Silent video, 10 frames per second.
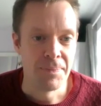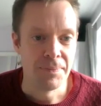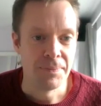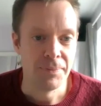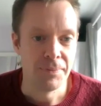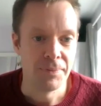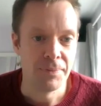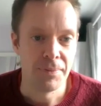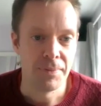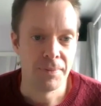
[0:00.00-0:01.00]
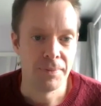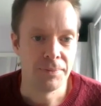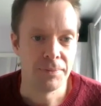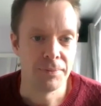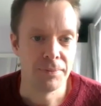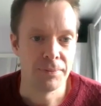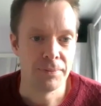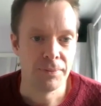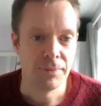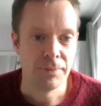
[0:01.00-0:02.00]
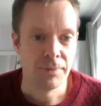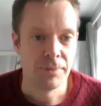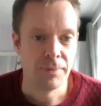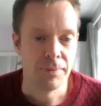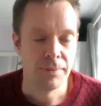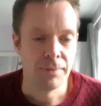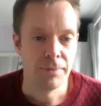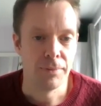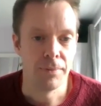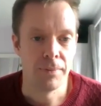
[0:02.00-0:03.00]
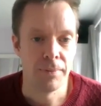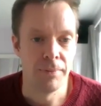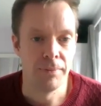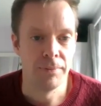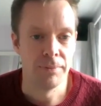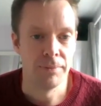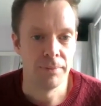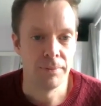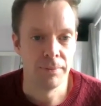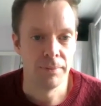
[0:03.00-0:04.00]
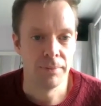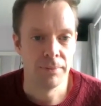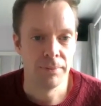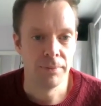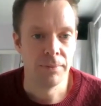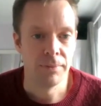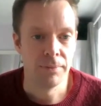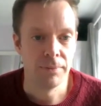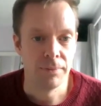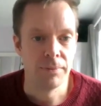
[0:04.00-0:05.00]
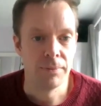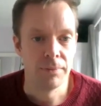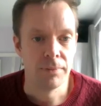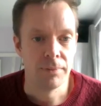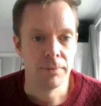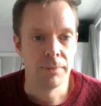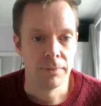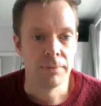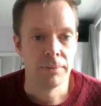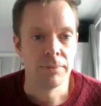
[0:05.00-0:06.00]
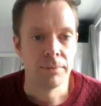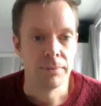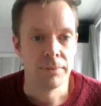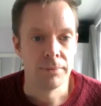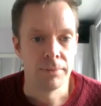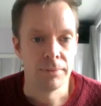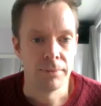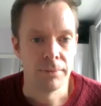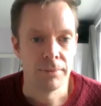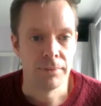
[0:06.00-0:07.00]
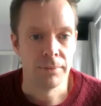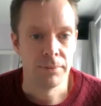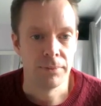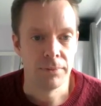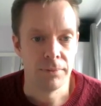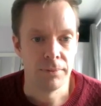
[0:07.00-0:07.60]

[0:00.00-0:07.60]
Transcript: (silent)